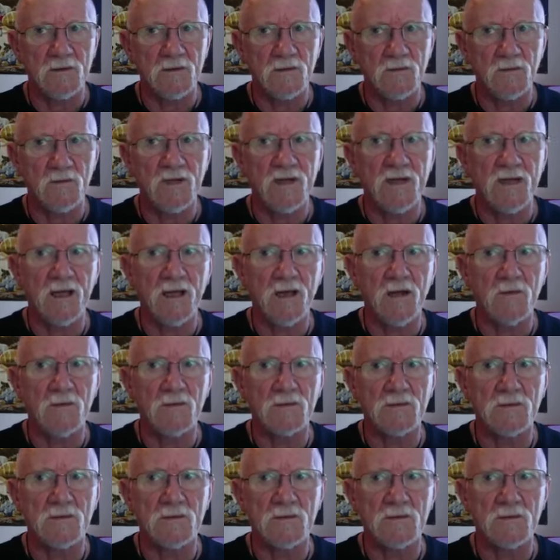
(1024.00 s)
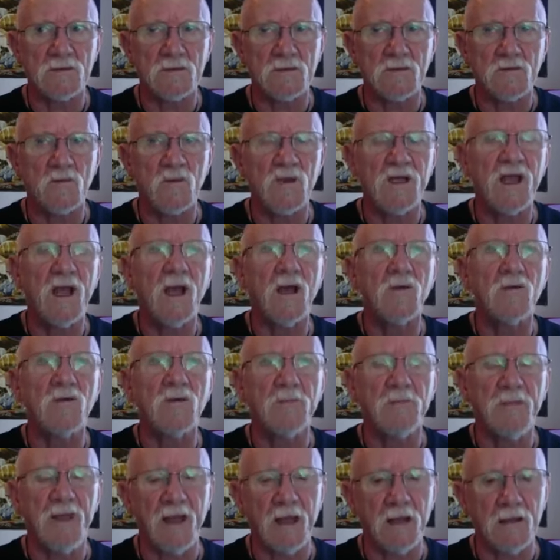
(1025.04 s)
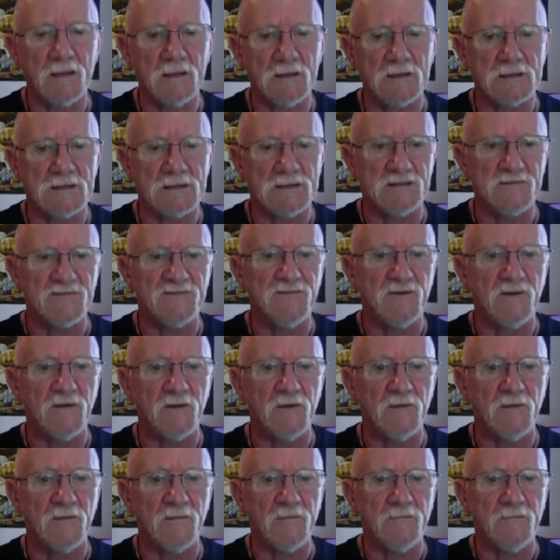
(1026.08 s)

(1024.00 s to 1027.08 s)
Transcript: we counterbalance the flow.